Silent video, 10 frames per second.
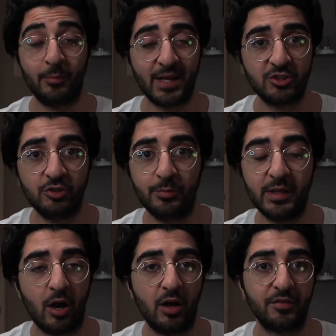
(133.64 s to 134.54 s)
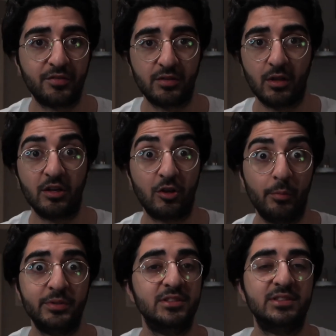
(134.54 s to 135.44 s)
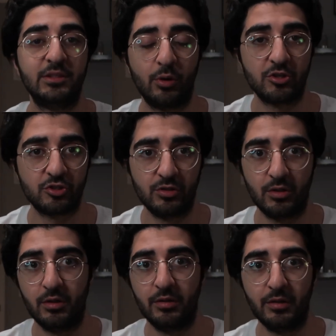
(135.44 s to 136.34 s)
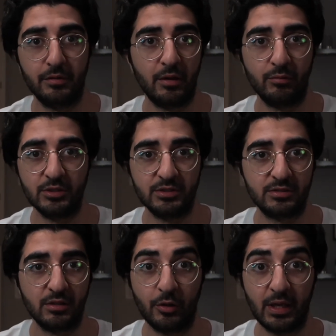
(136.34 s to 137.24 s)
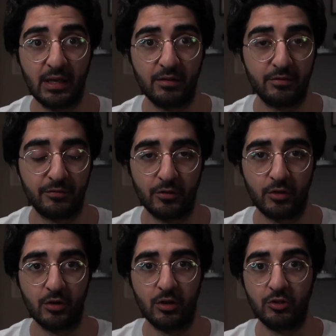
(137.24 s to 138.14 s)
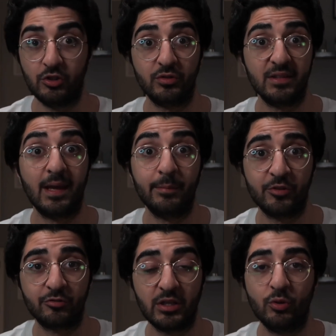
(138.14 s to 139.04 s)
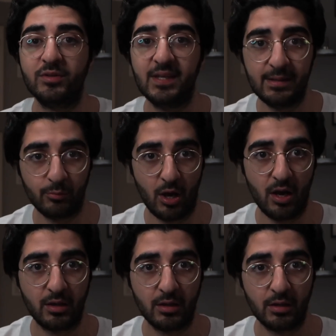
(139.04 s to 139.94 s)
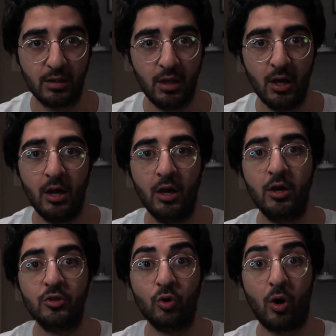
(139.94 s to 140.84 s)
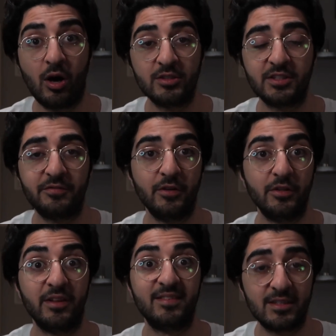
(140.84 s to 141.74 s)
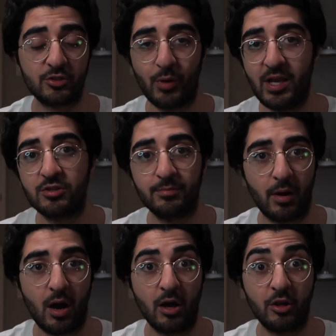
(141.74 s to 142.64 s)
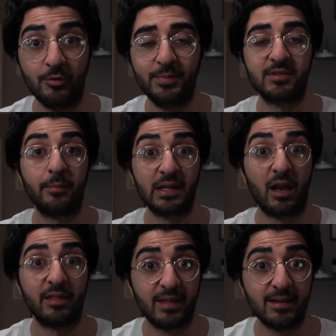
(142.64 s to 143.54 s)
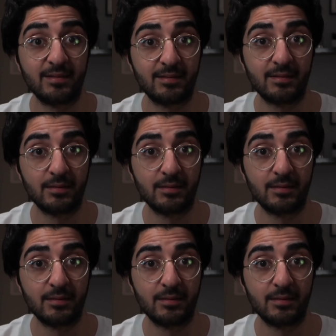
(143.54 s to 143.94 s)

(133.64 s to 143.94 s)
imagine you'd been asked a competency question that was looking for you to demonstrate your teamwork. Your answer for the situation part could be something like this.